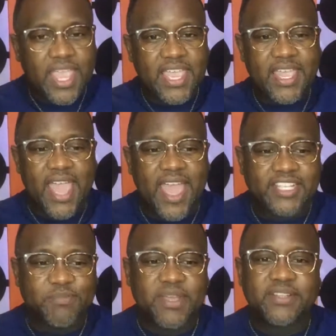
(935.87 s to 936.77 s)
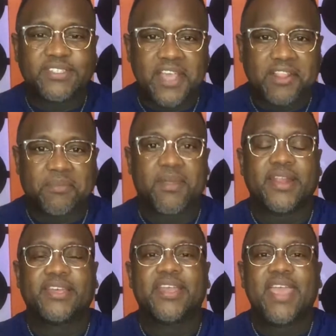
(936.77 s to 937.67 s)
he has been
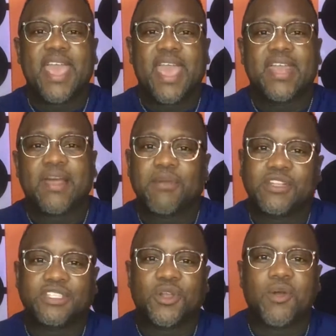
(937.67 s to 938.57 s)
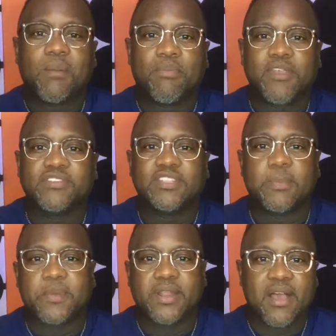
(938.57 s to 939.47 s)
celebrated, and I'm going to show a brief
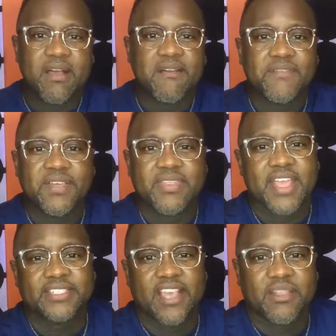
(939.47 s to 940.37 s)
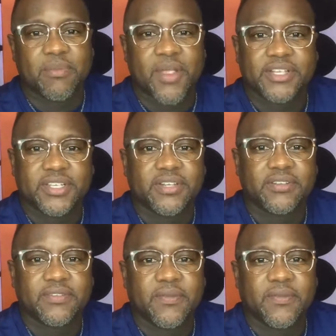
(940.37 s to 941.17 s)
snippet of that celebration.